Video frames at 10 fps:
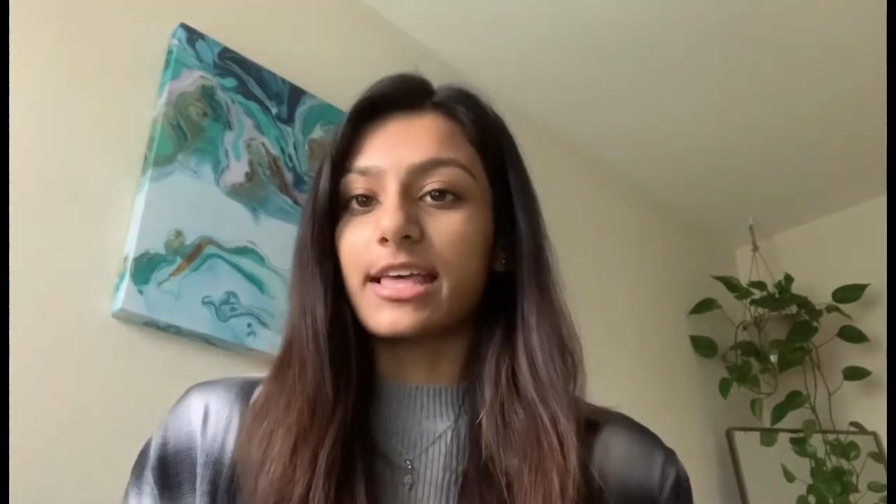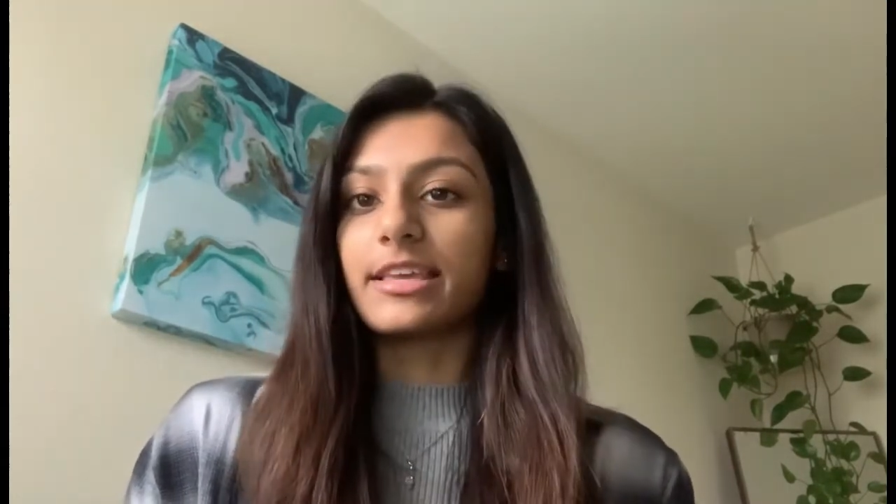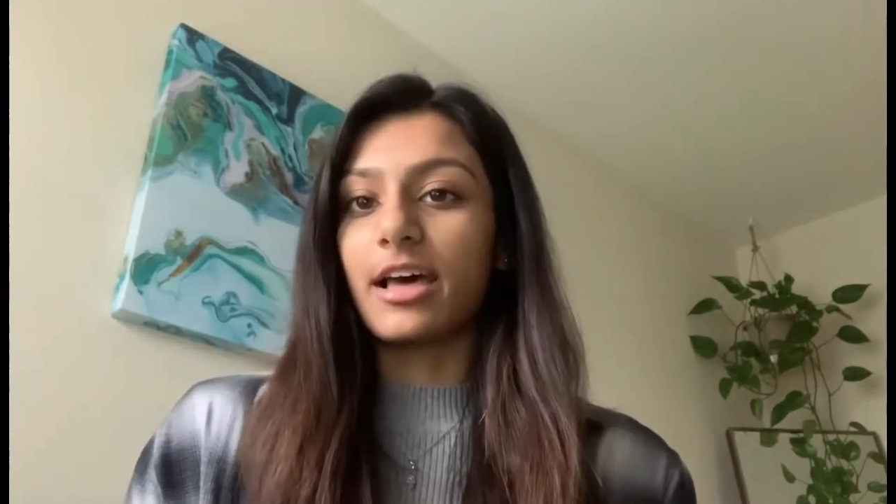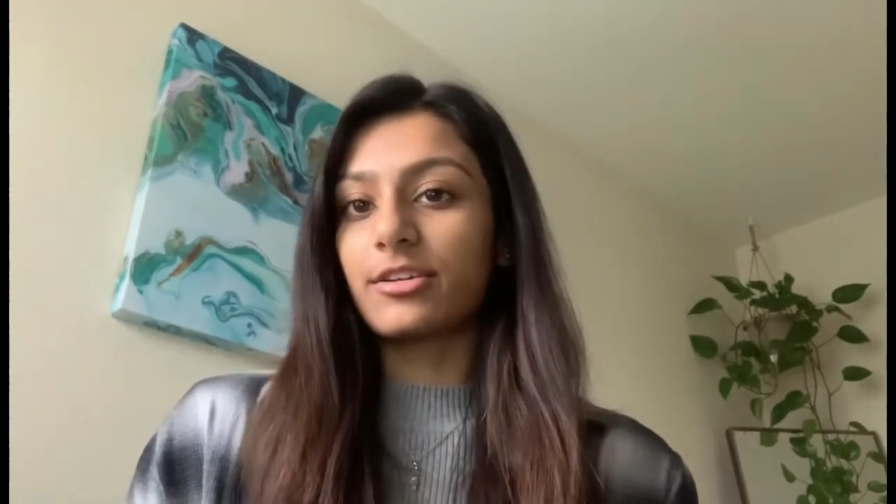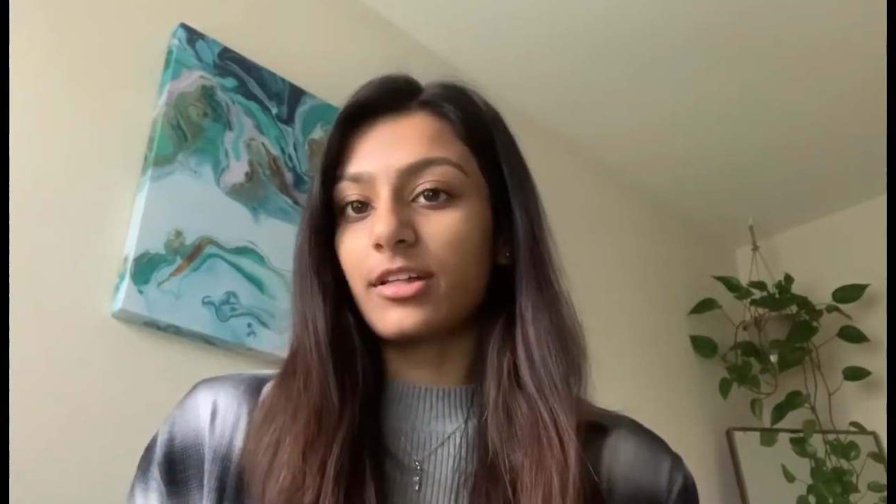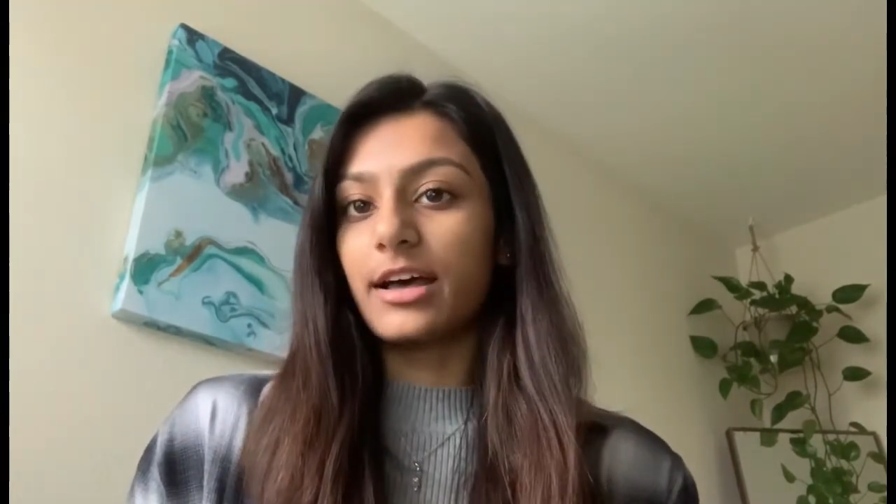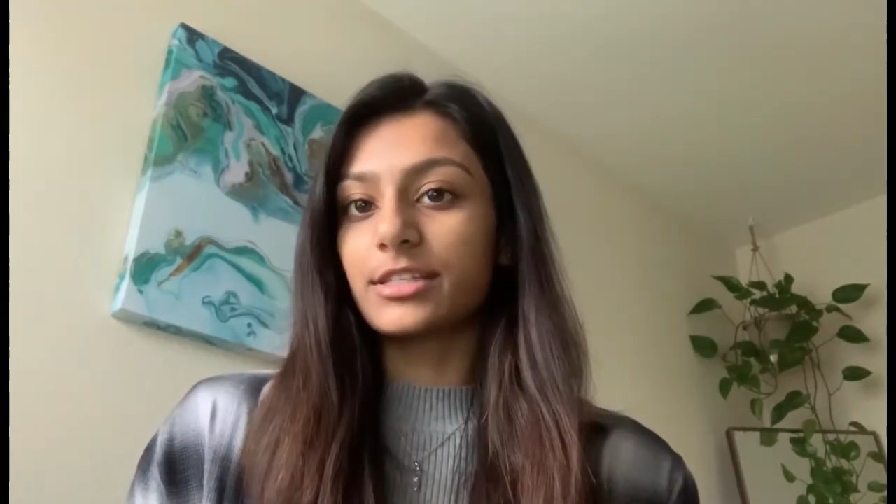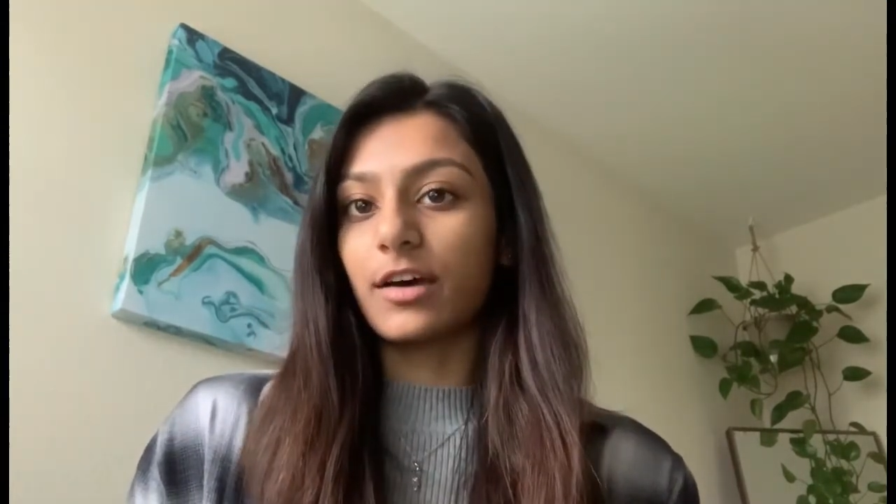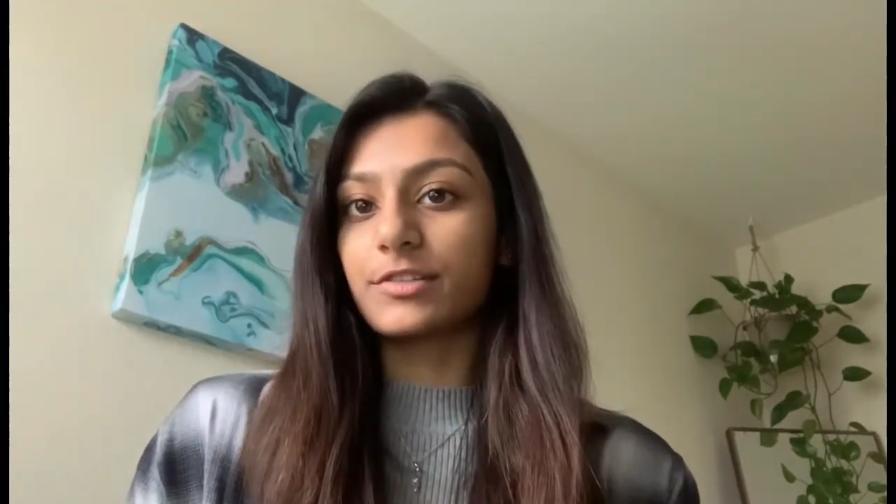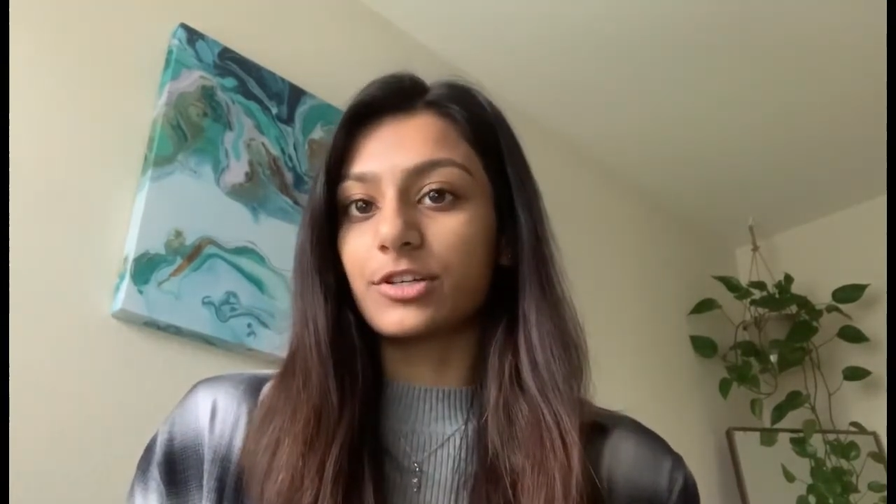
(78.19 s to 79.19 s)
the other class
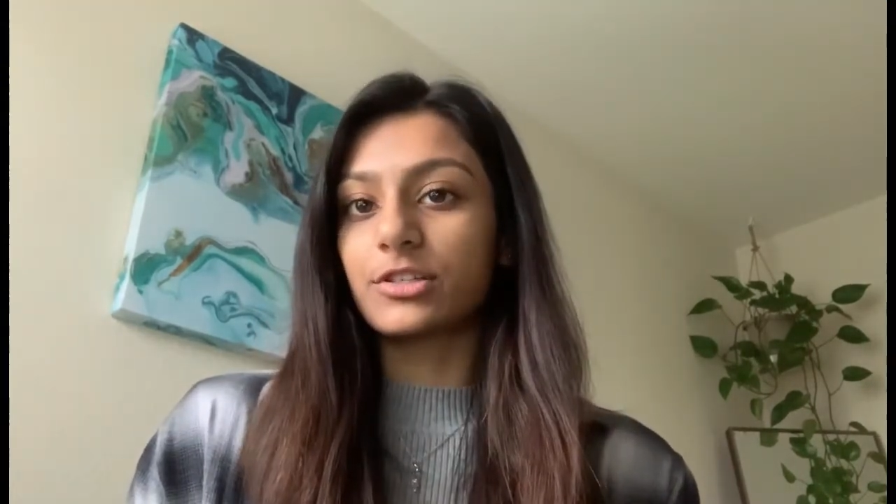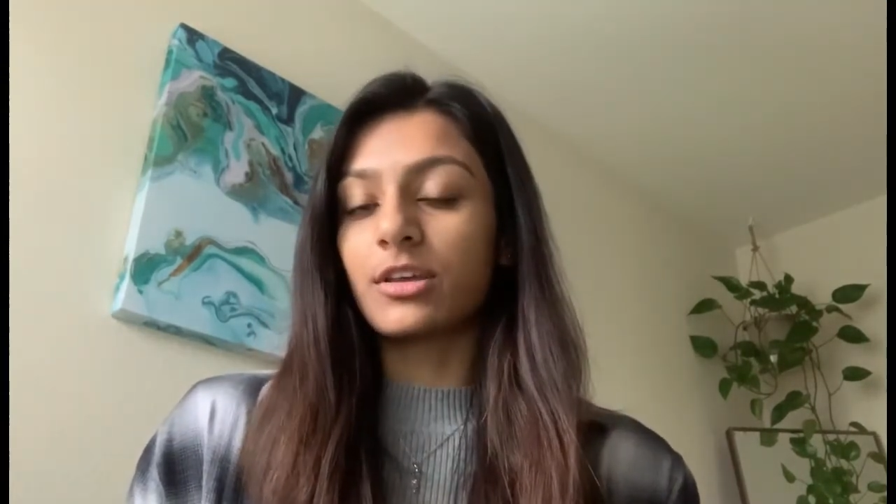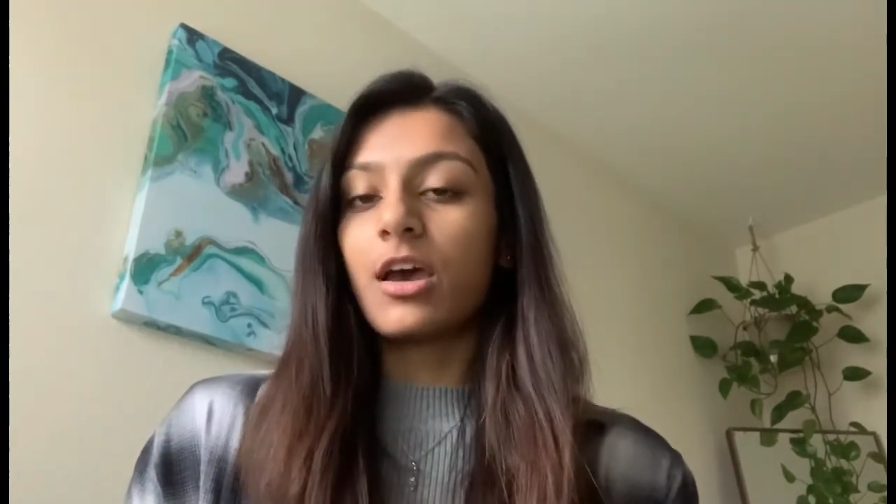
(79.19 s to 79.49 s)
officers,